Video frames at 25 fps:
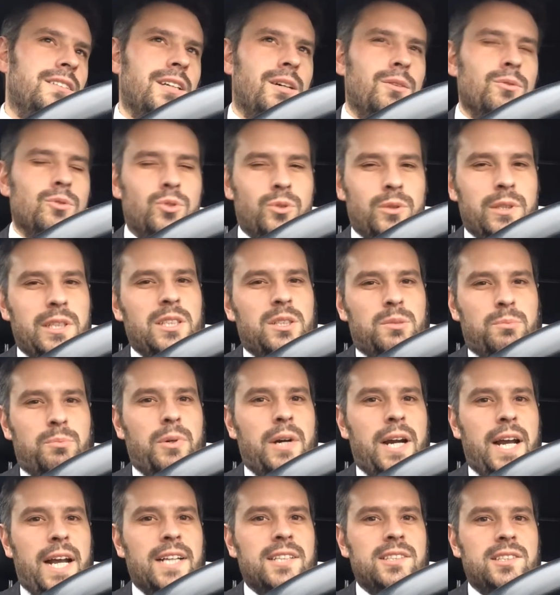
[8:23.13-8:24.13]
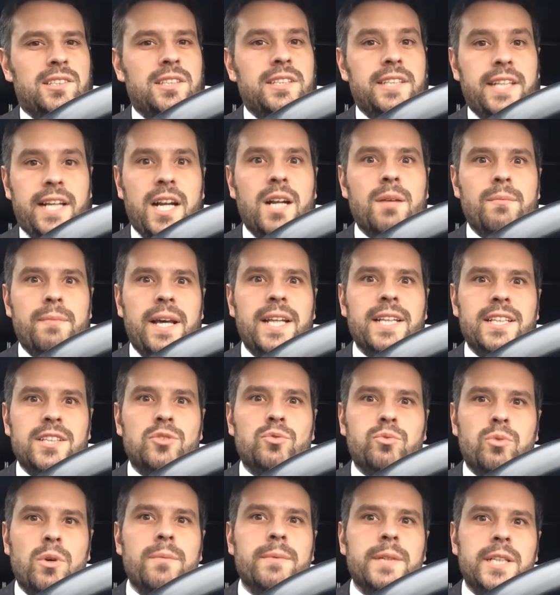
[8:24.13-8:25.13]
was really depressed. And then I met
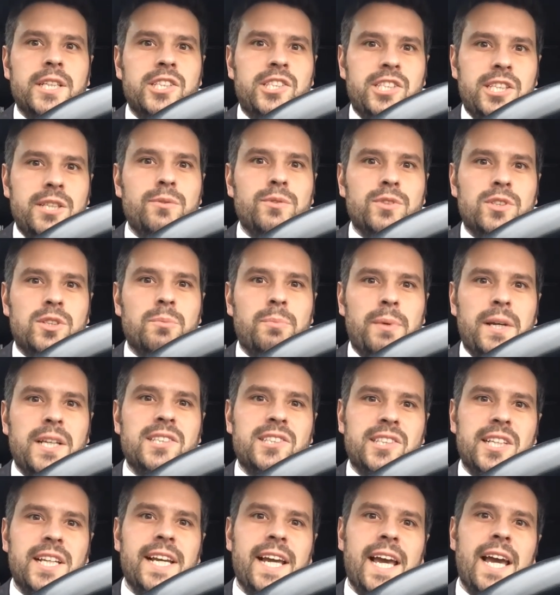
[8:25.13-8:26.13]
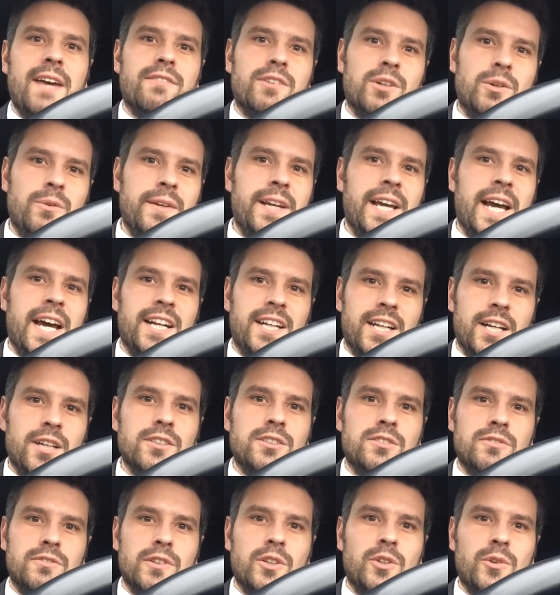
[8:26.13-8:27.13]
this woman and she was the best thing ever and we had
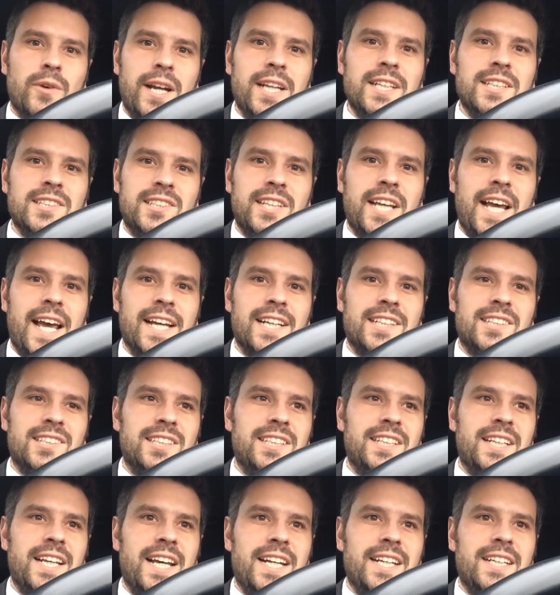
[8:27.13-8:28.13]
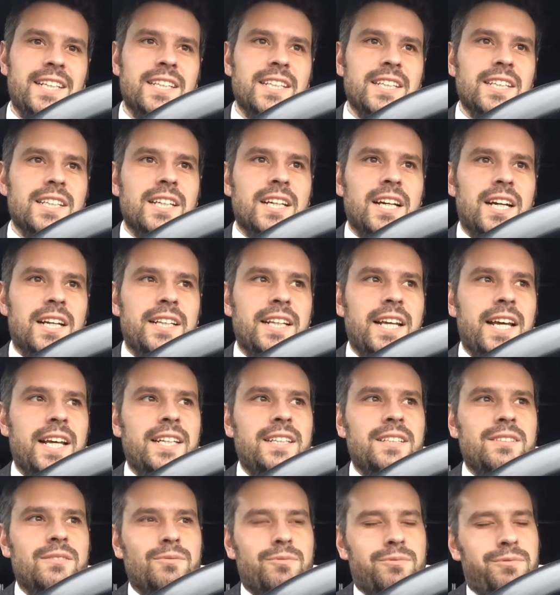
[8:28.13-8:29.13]
loads of a great sex. And then
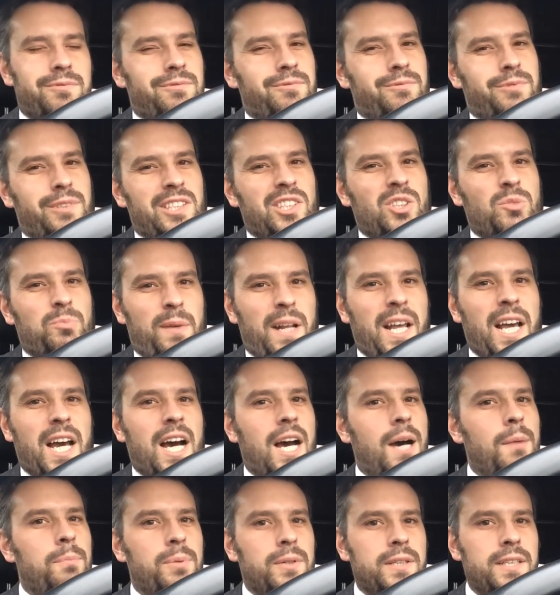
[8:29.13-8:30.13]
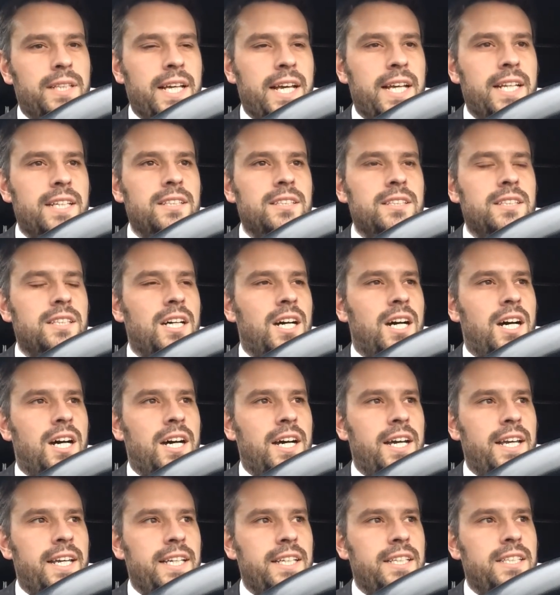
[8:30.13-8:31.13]
we split up and then
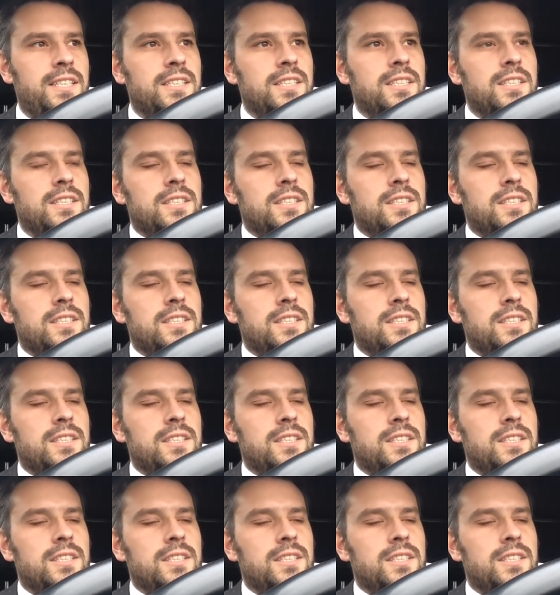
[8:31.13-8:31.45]
I